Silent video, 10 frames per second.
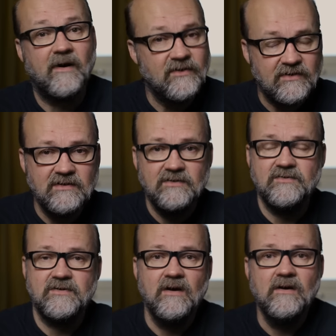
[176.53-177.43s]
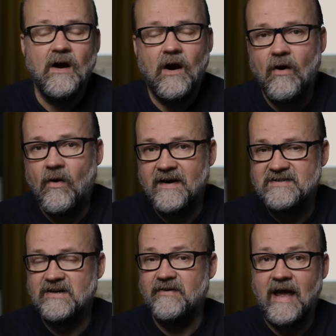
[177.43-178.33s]
You can use
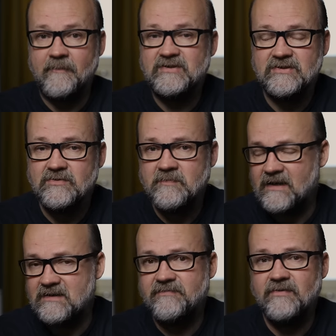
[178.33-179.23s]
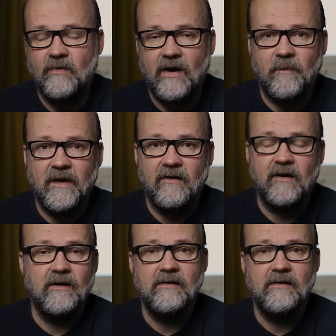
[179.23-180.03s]
OI.Share app too, but if you're out there,